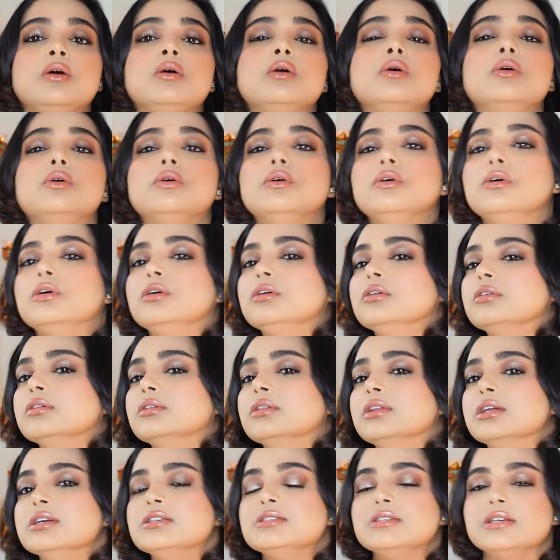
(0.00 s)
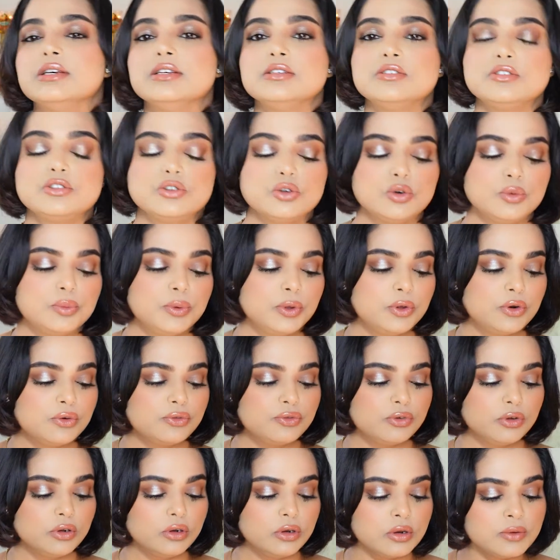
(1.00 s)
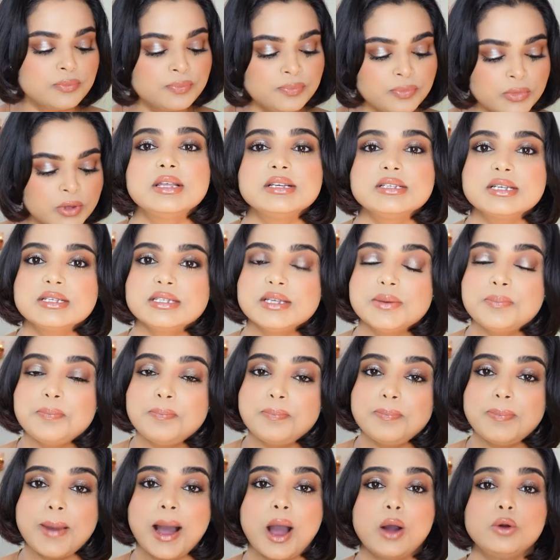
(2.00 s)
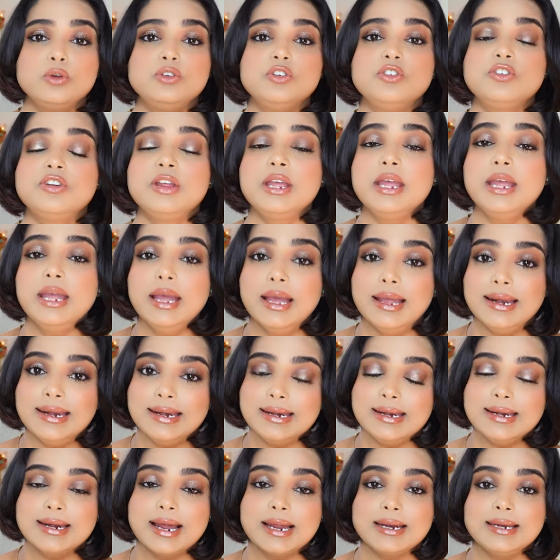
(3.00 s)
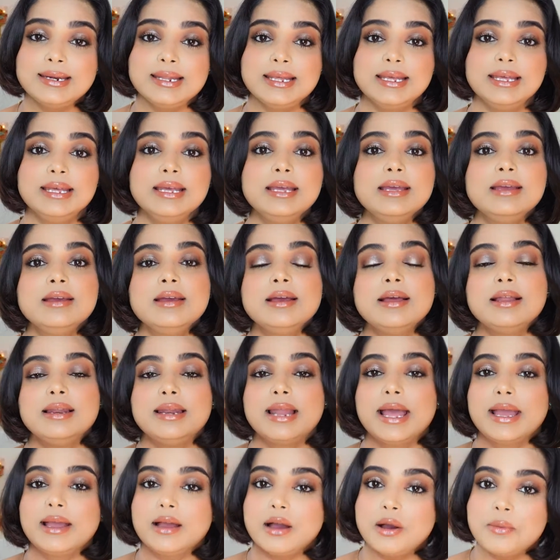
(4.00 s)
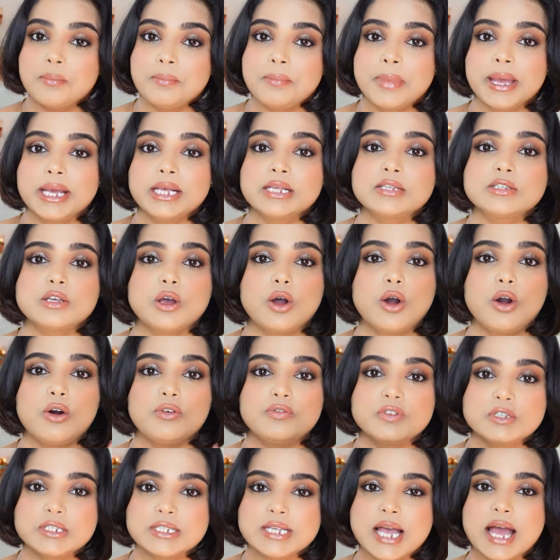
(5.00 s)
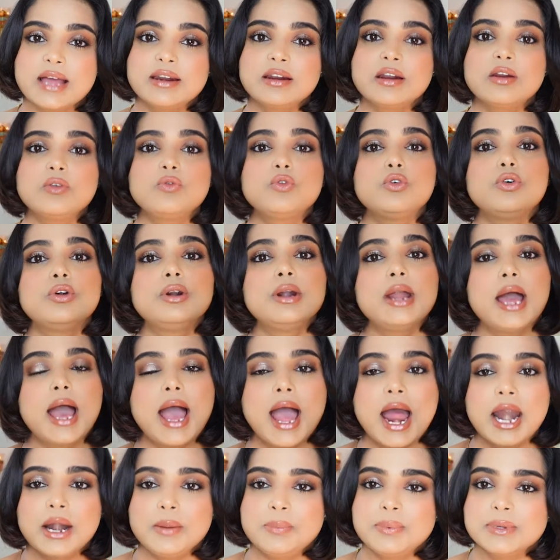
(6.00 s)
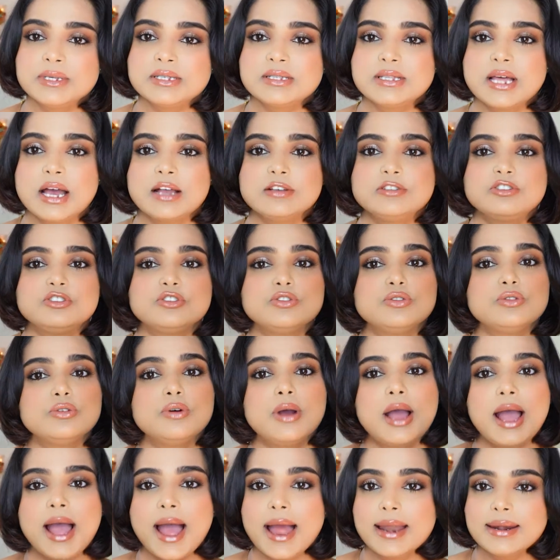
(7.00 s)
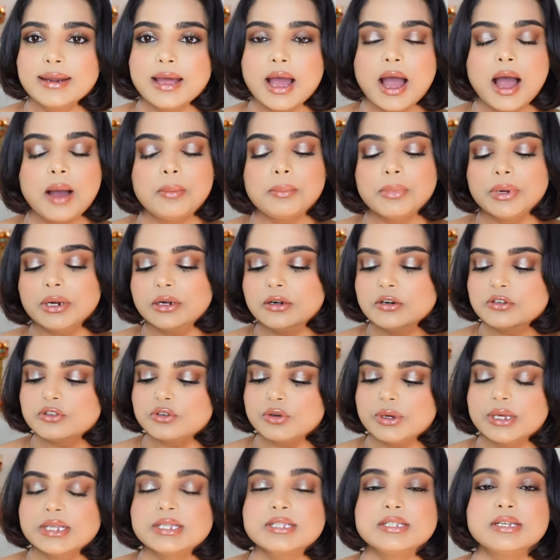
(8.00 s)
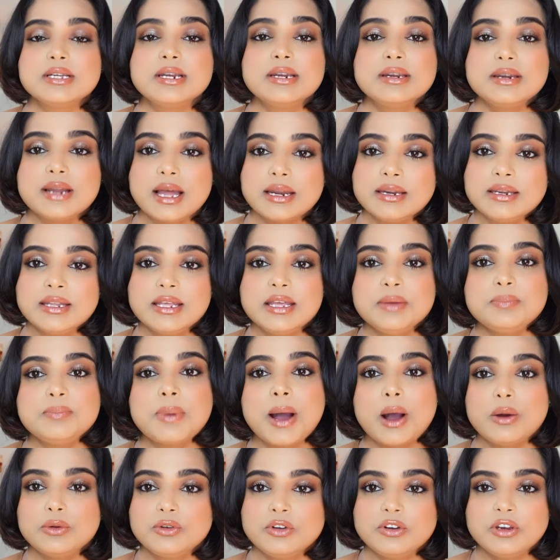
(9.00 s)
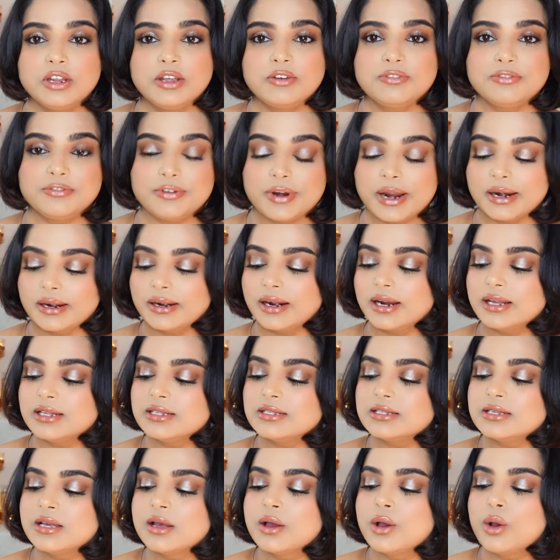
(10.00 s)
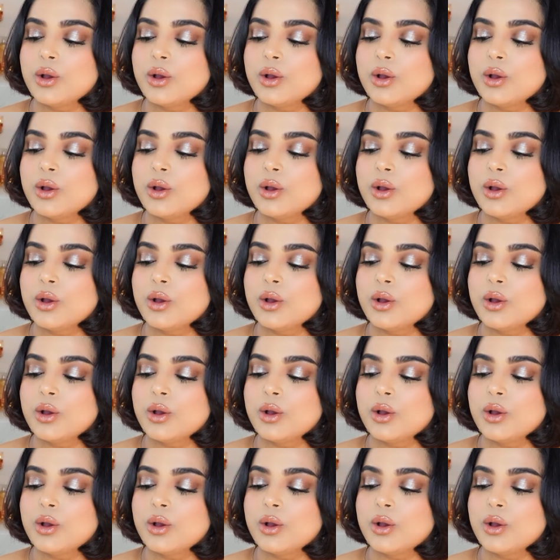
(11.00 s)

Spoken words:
oh, this is so beautiful. This is a powdery, nutty, like a mix of sandalwood and pistachio and almond. So it's a nutty, powdery fragrance